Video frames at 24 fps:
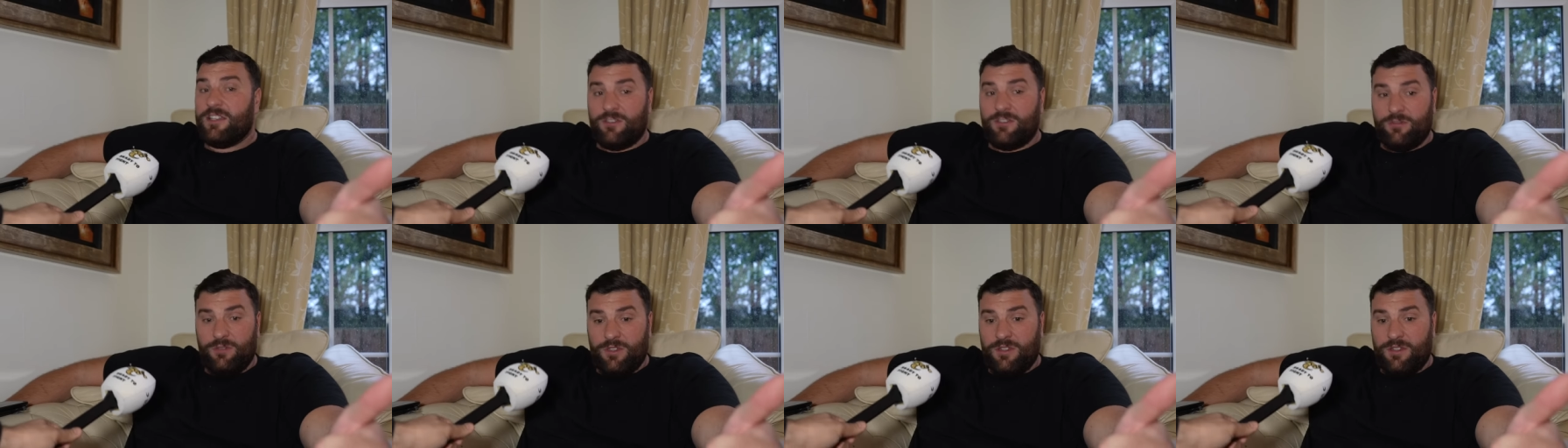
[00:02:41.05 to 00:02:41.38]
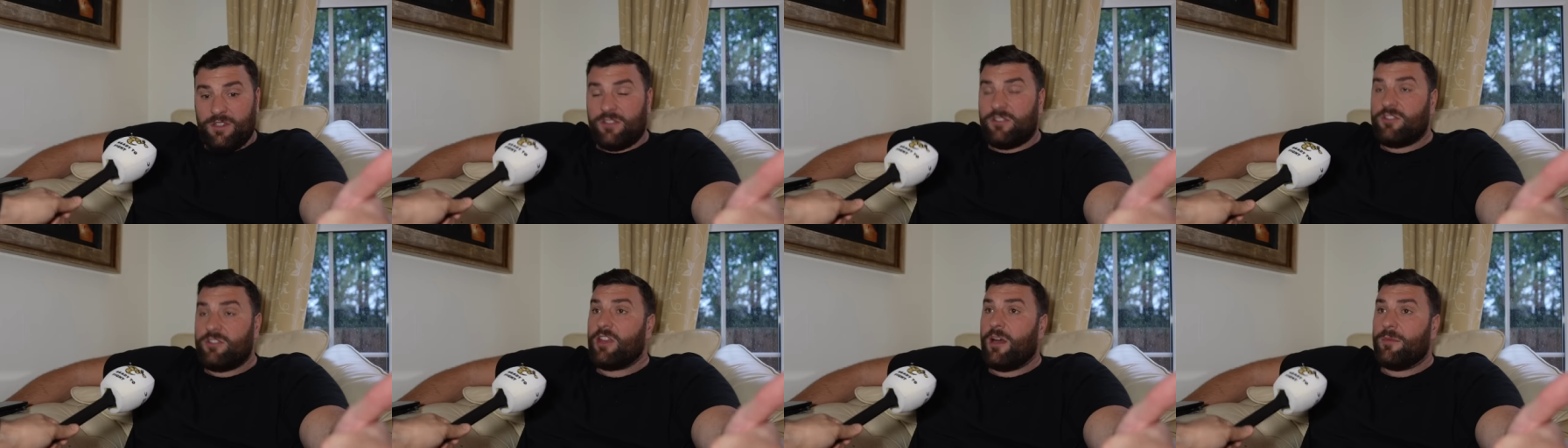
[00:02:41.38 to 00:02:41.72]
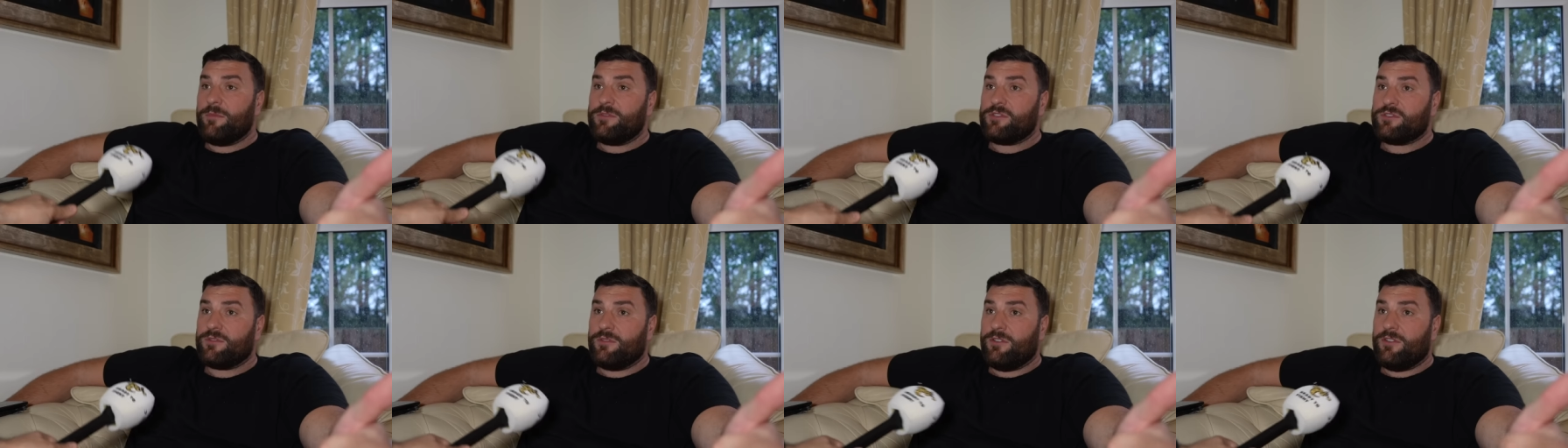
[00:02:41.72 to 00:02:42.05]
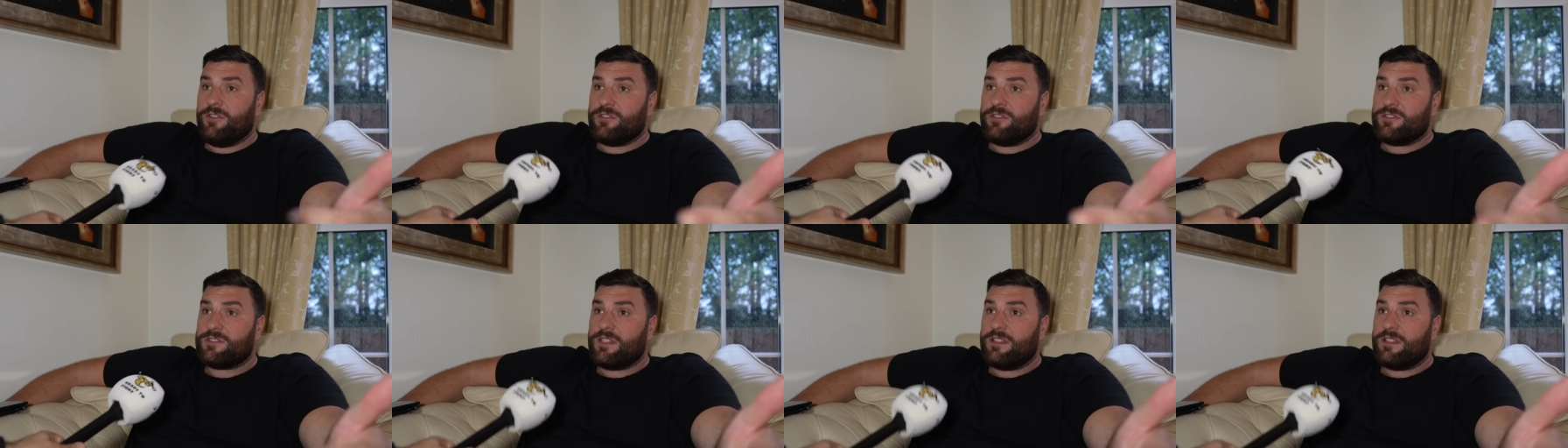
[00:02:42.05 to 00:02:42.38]
with the Tom
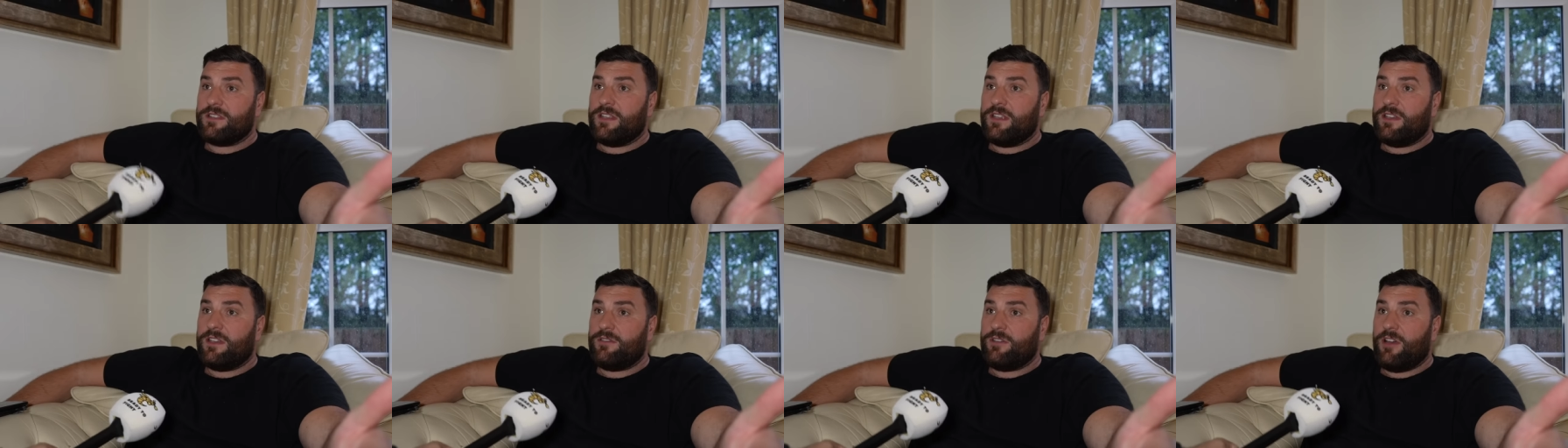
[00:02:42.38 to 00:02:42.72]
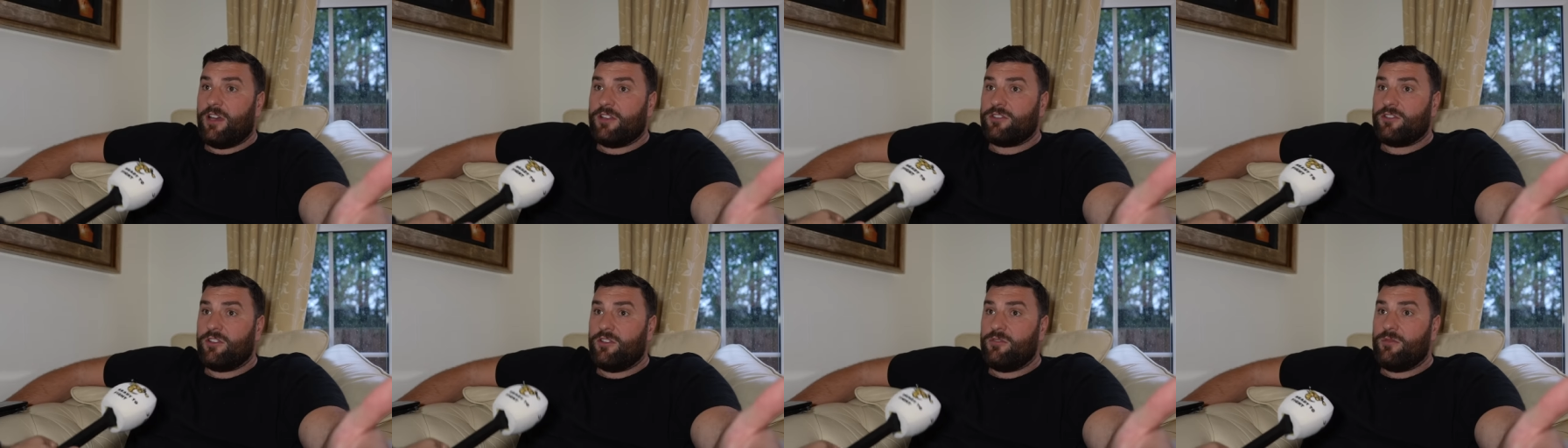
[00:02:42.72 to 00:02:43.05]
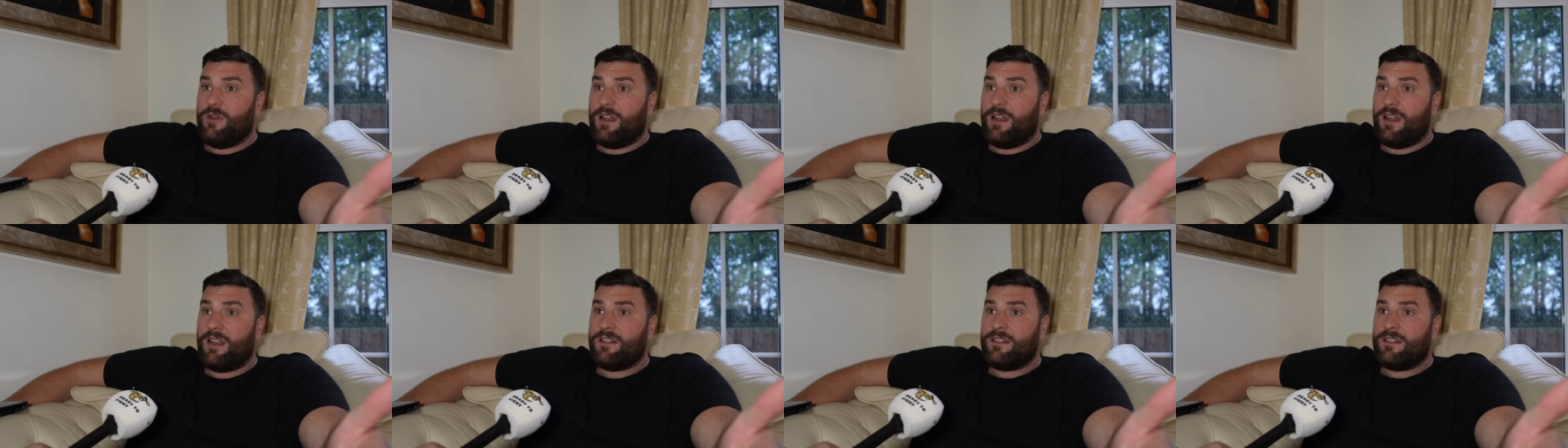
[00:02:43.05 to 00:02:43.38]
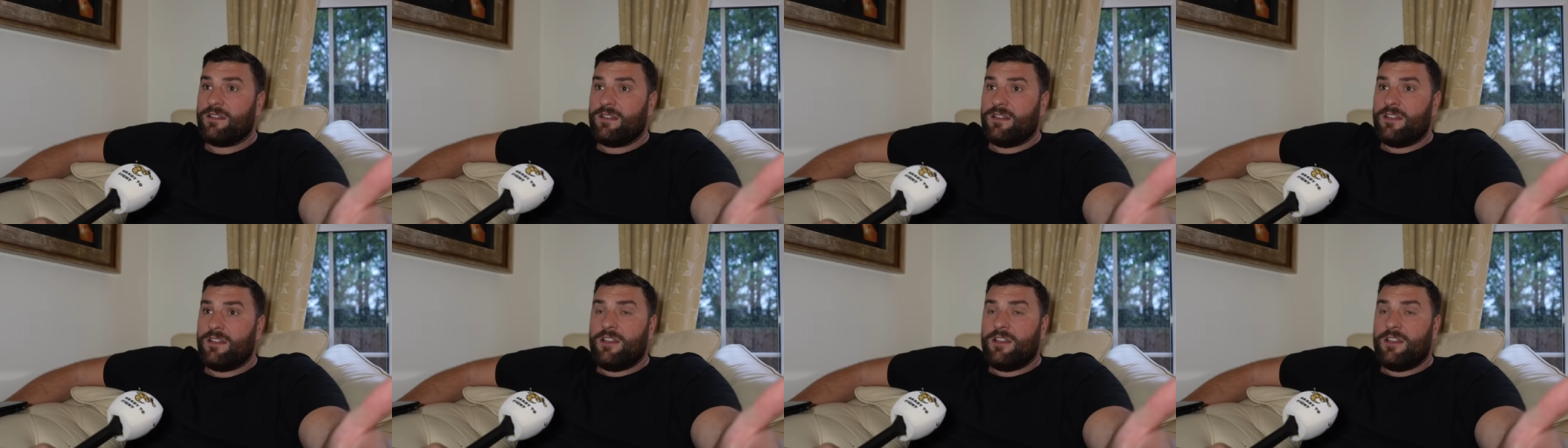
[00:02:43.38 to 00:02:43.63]
Schwarz and the Otto Wallin.